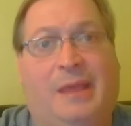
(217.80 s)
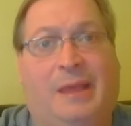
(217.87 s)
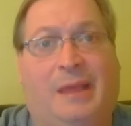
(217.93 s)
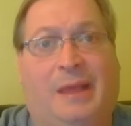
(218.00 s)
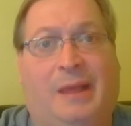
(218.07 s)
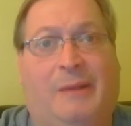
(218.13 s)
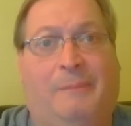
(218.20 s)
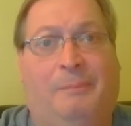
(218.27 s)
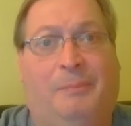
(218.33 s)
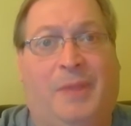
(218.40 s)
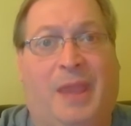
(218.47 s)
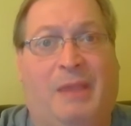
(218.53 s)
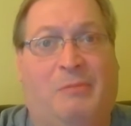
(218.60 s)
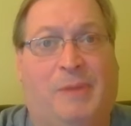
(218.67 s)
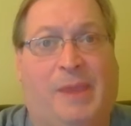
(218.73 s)
Um,
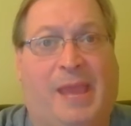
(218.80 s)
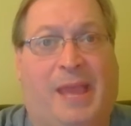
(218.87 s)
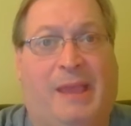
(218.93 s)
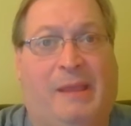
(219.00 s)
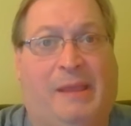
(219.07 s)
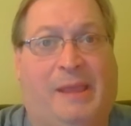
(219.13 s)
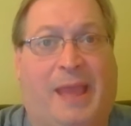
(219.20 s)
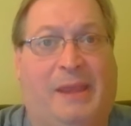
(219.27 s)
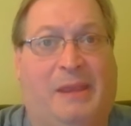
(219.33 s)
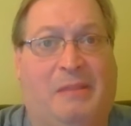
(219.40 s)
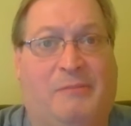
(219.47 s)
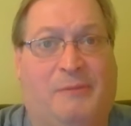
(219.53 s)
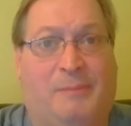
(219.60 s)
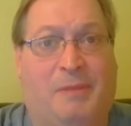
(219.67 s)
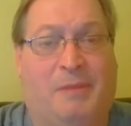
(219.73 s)
as we got
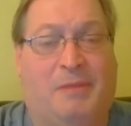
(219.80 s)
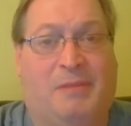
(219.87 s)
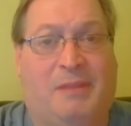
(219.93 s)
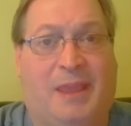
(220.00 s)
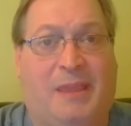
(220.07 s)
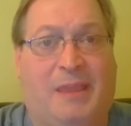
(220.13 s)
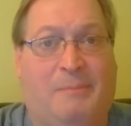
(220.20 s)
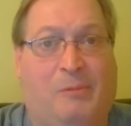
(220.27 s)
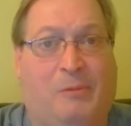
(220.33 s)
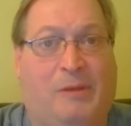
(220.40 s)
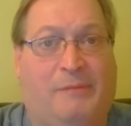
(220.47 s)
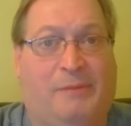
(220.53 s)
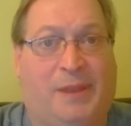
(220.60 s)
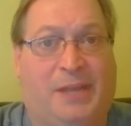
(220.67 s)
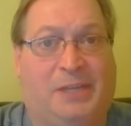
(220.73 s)
guidance from the State
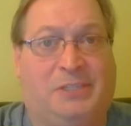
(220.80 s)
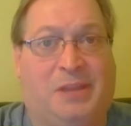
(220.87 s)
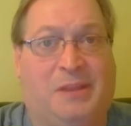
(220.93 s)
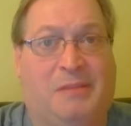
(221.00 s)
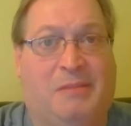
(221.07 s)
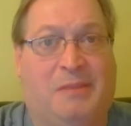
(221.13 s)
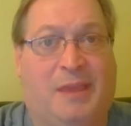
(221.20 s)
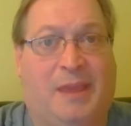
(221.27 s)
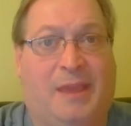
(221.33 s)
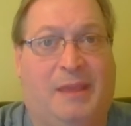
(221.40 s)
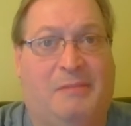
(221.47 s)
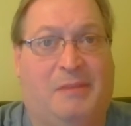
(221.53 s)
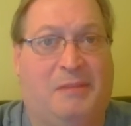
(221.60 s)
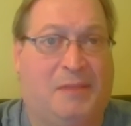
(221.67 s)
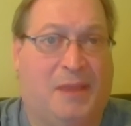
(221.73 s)
Board of Elections,
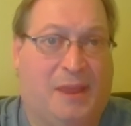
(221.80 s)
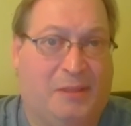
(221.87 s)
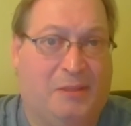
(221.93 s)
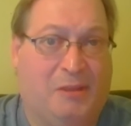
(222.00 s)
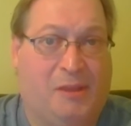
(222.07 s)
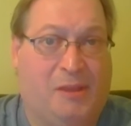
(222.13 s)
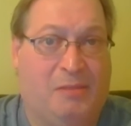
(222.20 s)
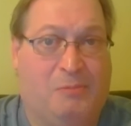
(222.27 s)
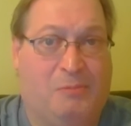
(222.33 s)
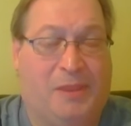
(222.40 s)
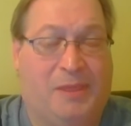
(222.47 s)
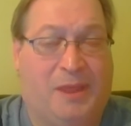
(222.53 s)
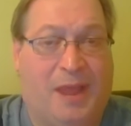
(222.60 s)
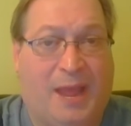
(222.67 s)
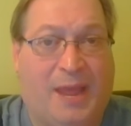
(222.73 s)
and since Onondaga is one
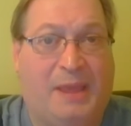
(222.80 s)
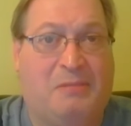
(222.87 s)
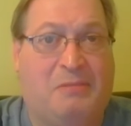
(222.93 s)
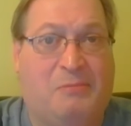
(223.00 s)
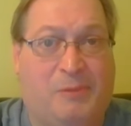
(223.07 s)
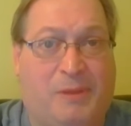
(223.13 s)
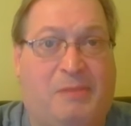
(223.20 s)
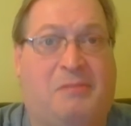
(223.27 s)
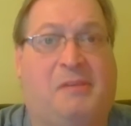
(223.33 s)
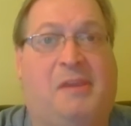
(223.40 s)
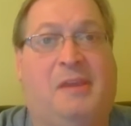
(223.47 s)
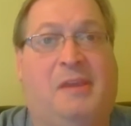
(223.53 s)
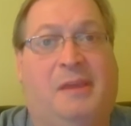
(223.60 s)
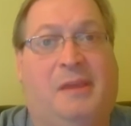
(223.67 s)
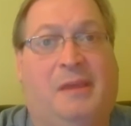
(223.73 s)
of the highest risk
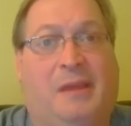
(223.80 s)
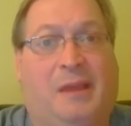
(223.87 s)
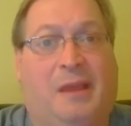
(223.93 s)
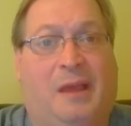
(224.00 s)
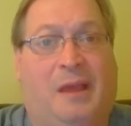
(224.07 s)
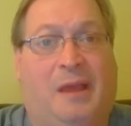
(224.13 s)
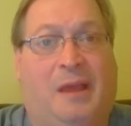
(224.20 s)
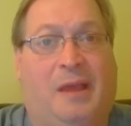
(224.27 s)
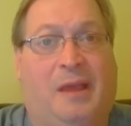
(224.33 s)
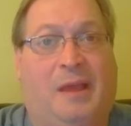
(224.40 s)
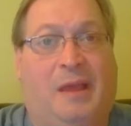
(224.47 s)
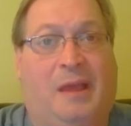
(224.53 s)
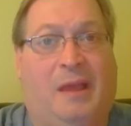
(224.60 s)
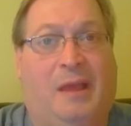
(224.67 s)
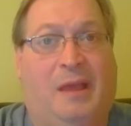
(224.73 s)
uh,
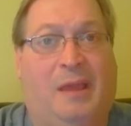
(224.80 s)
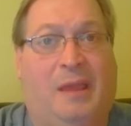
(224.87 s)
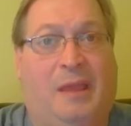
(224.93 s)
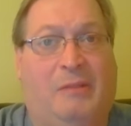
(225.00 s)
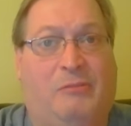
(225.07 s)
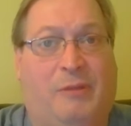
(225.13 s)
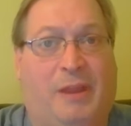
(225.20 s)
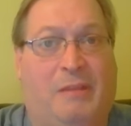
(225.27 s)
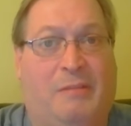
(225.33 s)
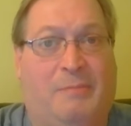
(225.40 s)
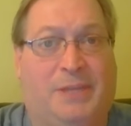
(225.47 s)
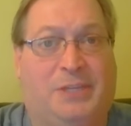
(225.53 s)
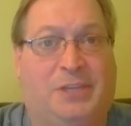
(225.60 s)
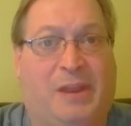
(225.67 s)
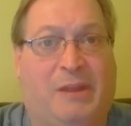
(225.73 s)
uh, in
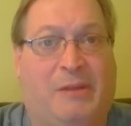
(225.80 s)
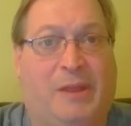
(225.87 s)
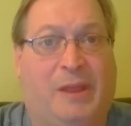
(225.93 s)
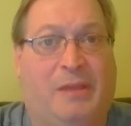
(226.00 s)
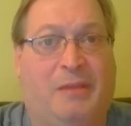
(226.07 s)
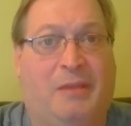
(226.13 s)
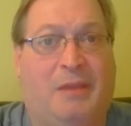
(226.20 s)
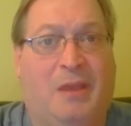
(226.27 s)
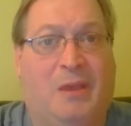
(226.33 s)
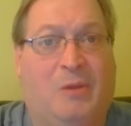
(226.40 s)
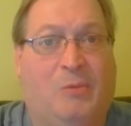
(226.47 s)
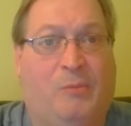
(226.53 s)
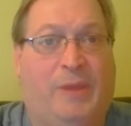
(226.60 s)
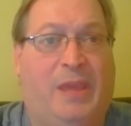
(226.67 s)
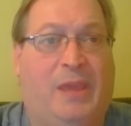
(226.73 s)
transmission area,
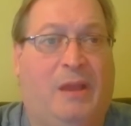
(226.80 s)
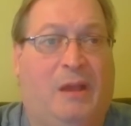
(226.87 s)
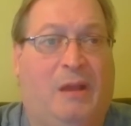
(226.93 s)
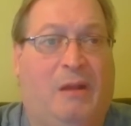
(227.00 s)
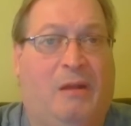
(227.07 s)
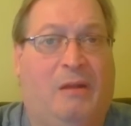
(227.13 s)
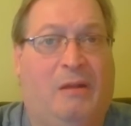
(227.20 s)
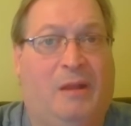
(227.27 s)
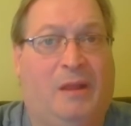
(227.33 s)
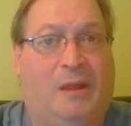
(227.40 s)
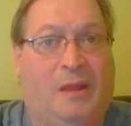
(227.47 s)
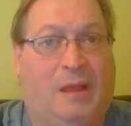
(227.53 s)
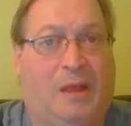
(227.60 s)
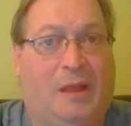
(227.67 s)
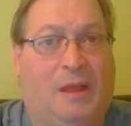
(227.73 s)
we are
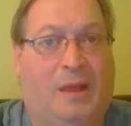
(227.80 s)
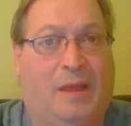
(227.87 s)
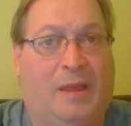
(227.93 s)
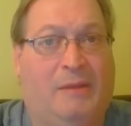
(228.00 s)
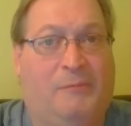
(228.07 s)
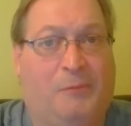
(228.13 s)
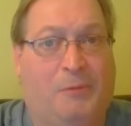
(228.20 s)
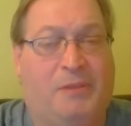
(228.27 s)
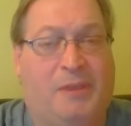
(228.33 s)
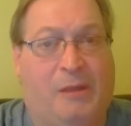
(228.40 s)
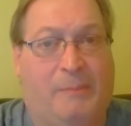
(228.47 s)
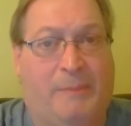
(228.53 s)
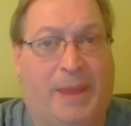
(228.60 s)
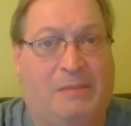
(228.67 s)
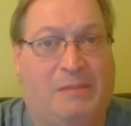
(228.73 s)
uh, enforcing
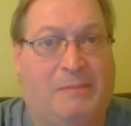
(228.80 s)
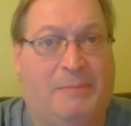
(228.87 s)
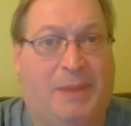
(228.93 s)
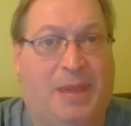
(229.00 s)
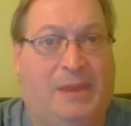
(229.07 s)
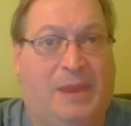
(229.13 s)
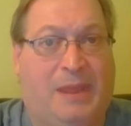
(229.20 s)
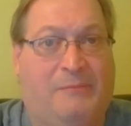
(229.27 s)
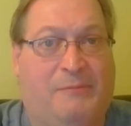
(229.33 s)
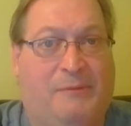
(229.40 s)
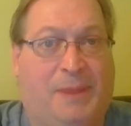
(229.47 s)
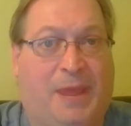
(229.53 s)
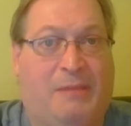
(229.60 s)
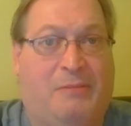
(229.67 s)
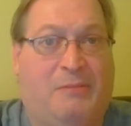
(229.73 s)
our masking mandate
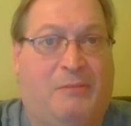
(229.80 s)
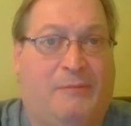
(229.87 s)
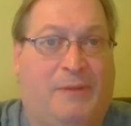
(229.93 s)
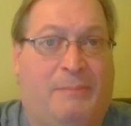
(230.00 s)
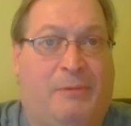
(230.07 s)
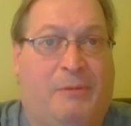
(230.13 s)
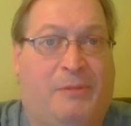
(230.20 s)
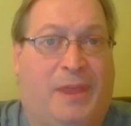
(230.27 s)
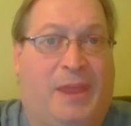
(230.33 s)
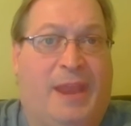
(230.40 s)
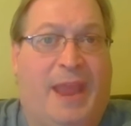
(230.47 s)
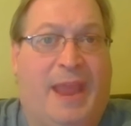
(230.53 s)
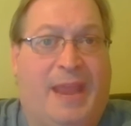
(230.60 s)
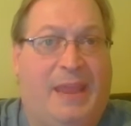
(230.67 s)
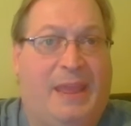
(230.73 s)
from last November that
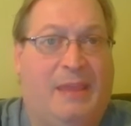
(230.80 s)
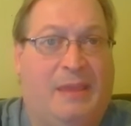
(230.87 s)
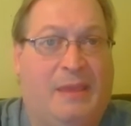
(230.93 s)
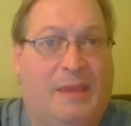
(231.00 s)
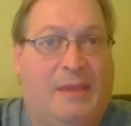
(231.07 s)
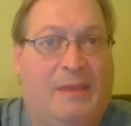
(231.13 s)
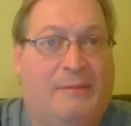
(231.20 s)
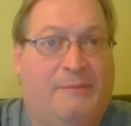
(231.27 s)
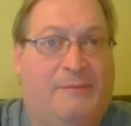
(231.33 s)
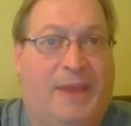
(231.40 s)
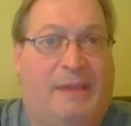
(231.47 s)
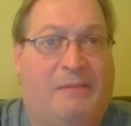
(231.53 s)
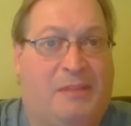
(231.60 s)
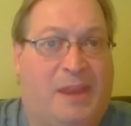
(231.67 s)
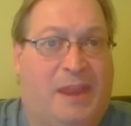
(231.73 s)
any
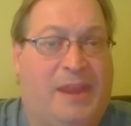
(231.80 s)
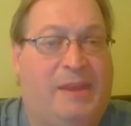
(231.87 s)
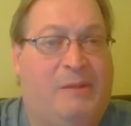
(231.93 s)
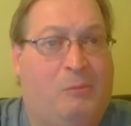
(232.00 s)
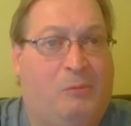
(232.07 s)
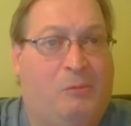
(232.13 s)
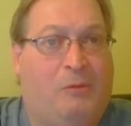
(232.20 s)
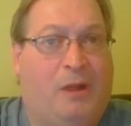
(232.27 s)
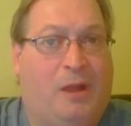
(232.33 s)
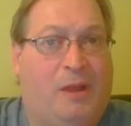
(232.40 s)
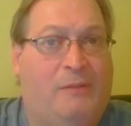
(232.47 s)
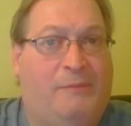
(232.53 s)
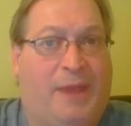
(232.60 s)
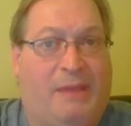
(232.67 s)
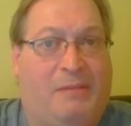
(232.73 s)
vaccinated or
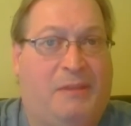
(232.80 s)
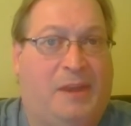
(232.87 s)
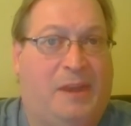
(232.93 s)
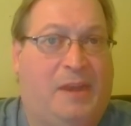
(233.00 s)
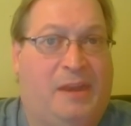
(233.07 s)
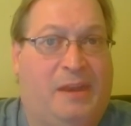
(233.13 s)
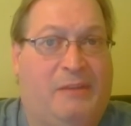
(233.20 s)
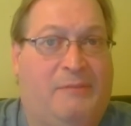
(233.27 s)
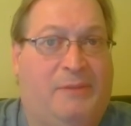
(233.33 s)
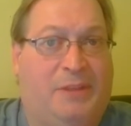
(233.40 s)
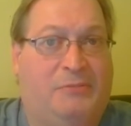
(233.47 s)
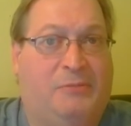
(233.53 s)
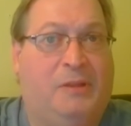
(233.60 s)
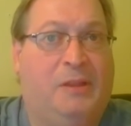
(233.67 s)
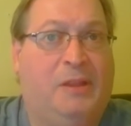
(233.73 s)
unvaccinated
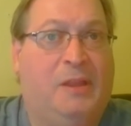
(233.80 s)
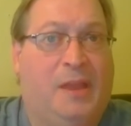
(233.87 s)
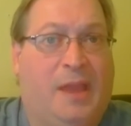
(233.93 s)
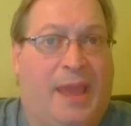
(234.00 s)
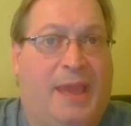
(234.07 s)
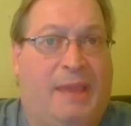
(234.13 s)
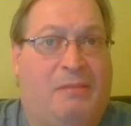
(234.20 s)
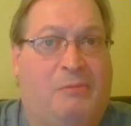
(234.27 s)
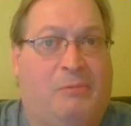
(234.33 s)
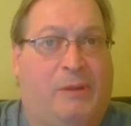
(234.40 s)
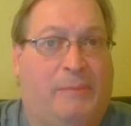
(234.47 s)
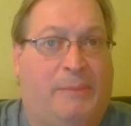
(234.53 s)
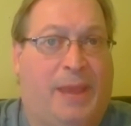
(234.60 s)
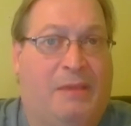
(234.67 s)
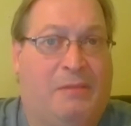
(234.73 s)
individual has to
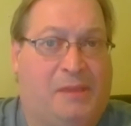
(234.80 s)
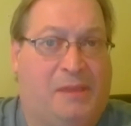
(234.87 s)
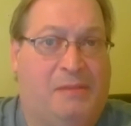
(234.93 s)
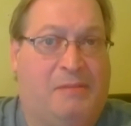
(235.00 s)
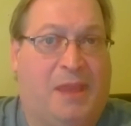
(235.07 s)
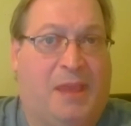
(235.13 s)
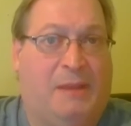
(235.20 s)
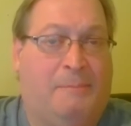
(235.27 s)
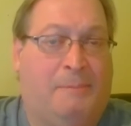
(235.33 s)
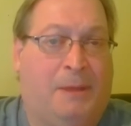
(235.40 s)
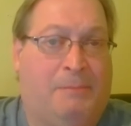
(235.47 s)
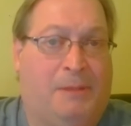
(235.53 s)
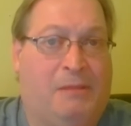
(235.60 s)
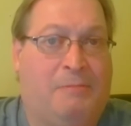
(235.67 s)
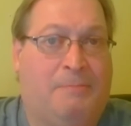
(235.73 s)
wear a mask inside a
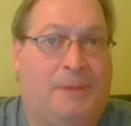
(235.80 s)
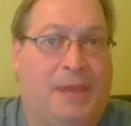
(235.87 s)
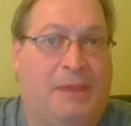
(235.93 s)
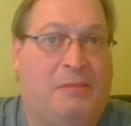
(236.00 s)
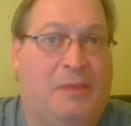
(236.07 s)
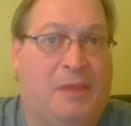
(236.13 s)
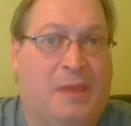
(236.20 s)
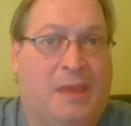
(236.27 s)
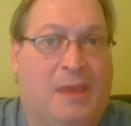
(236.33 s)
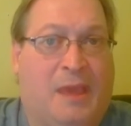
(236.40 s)
public space.